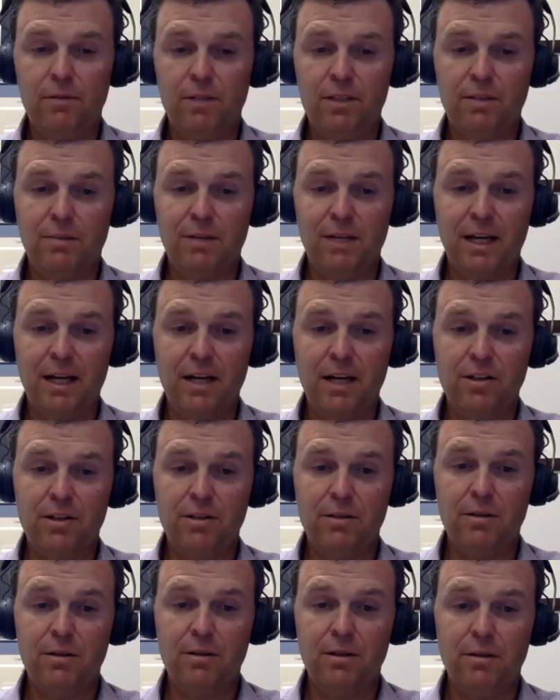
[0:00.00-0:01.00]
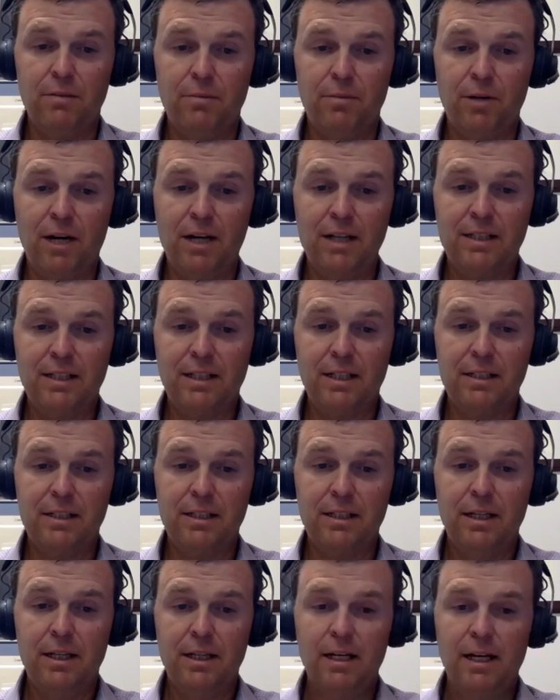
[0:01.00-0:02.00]
risk mitigation uh,
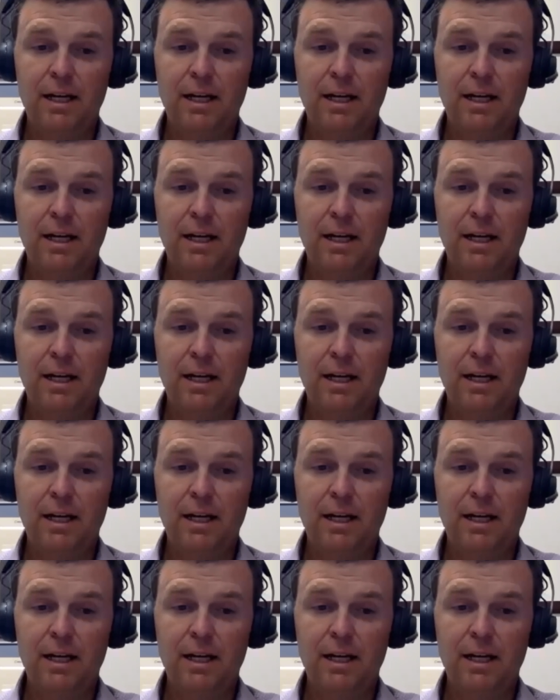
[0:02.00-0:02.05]
process.